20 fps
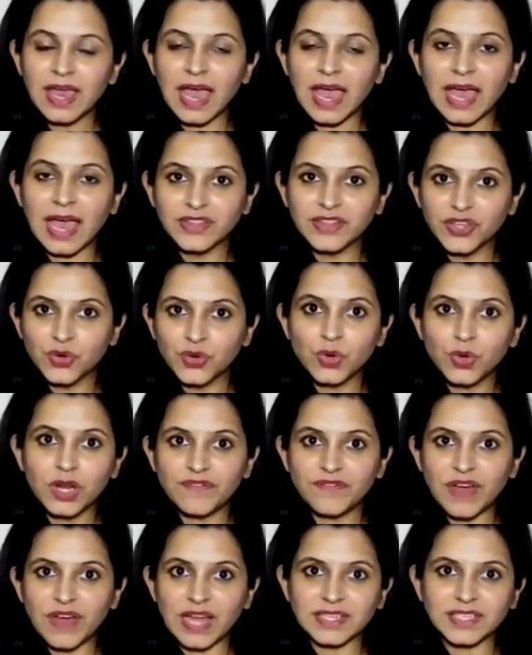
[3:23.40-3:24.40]
and the rule
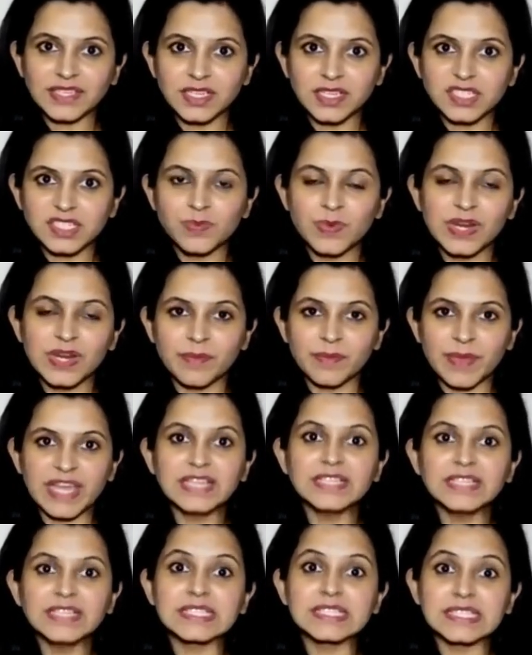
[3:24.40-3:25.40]
of articles will
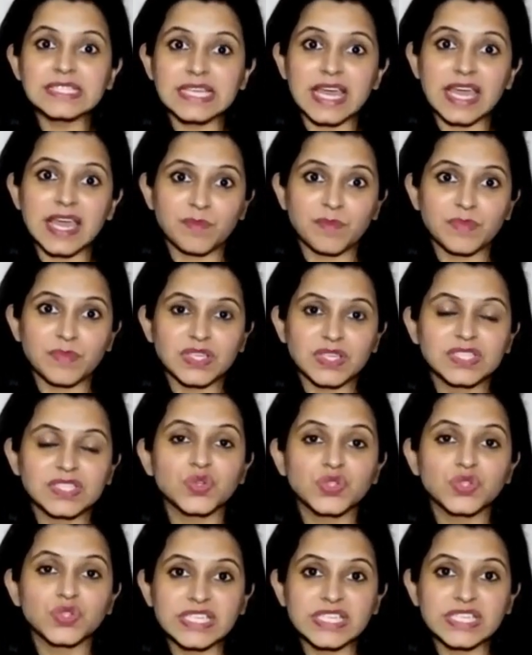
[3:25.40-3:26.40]
remain same.
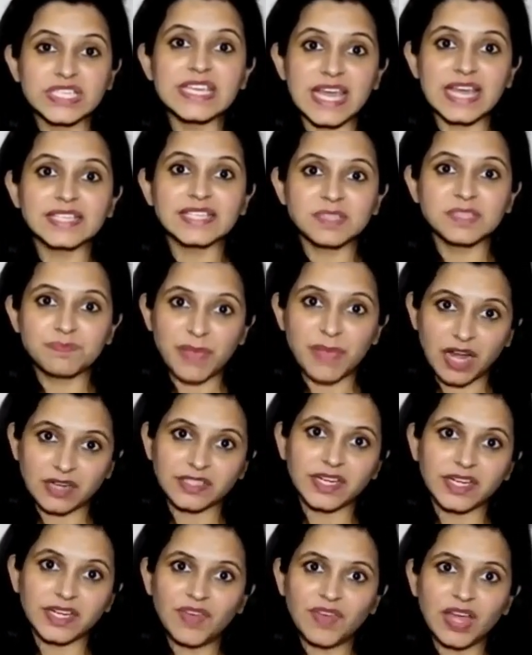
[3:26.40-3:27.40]
So des is
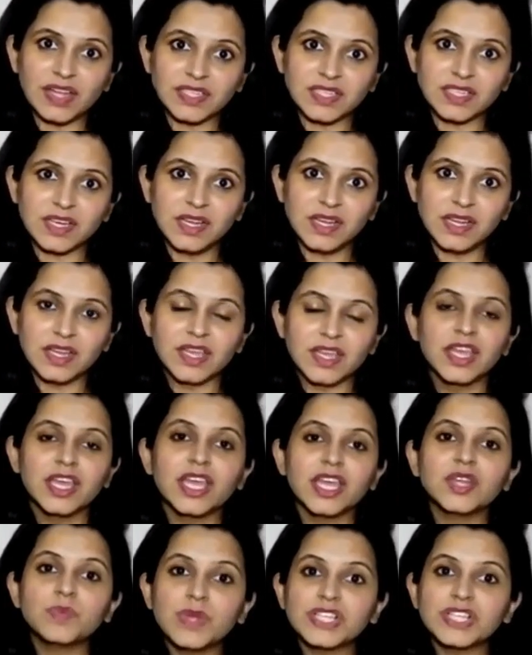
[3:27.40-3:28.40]
partitive article,
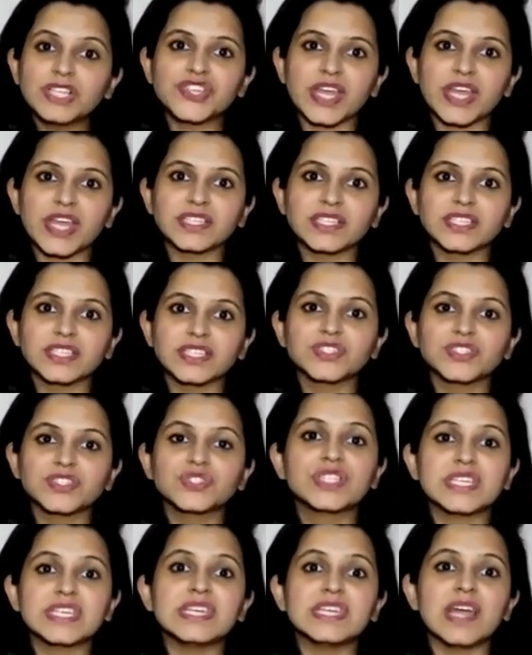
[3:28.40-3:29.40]
it will change into
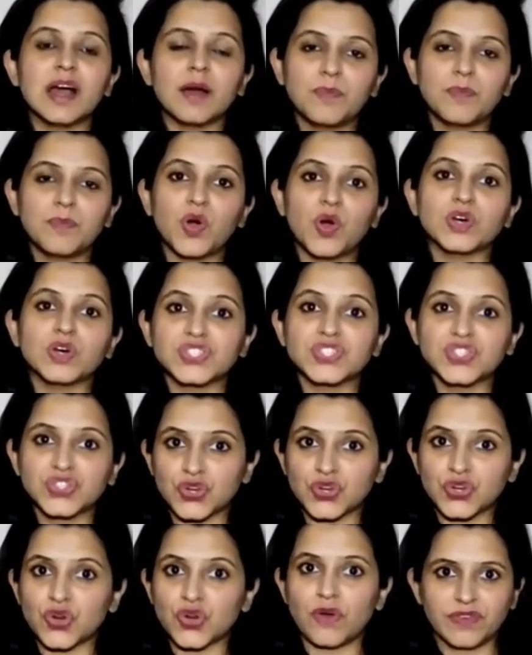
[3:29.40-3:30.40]
d
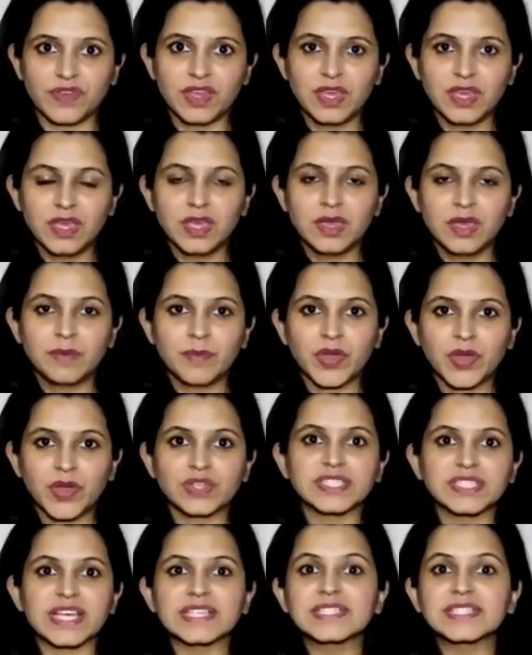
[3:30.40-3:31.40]
apostrophe because
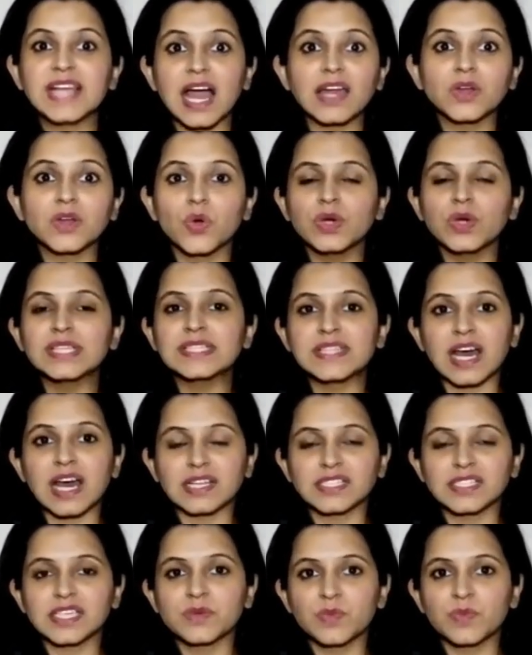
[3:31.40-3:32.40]
escargot is
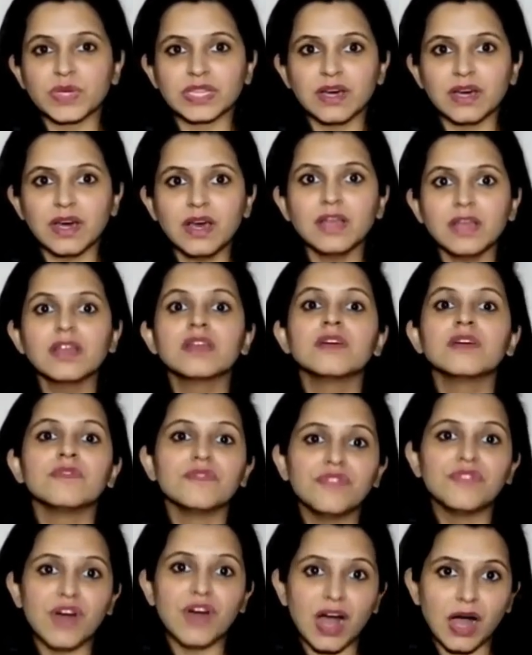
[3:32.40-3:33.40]
starting with a
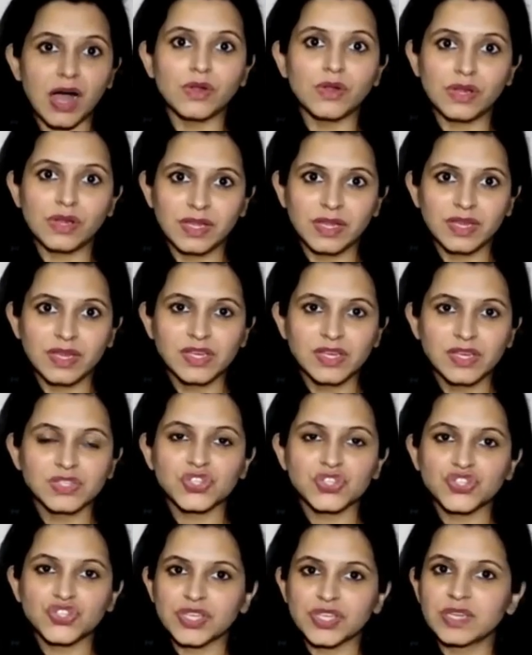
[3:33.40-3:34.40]
vowel.
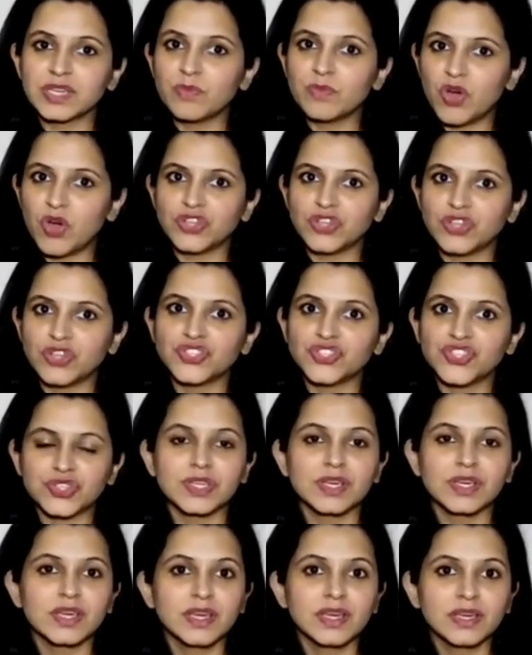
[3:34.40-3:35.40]
So je ne mange
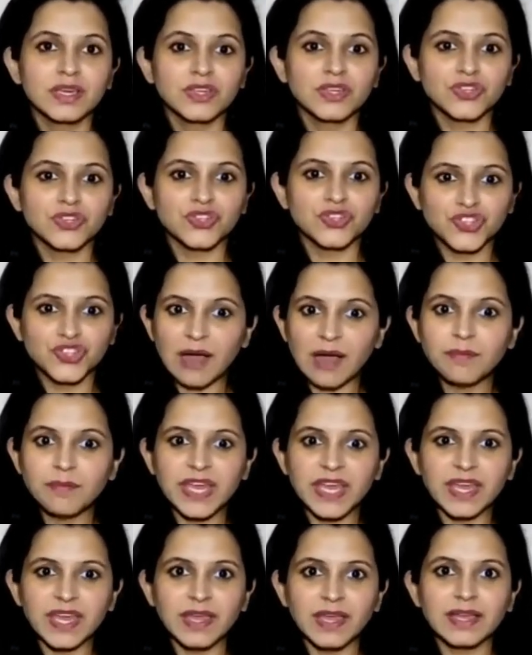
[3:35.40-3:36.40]

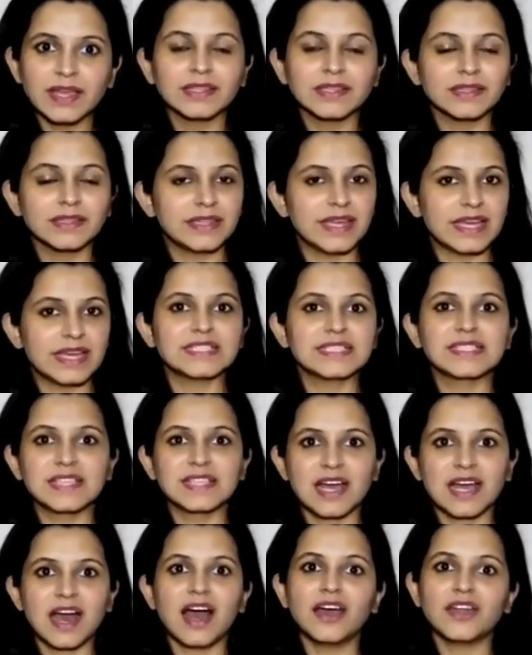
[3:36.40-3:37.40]
jamais
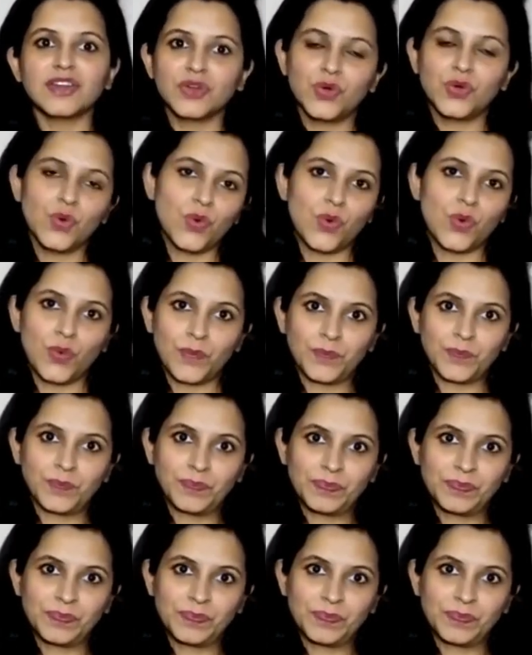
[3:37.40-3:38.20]
d'escargot.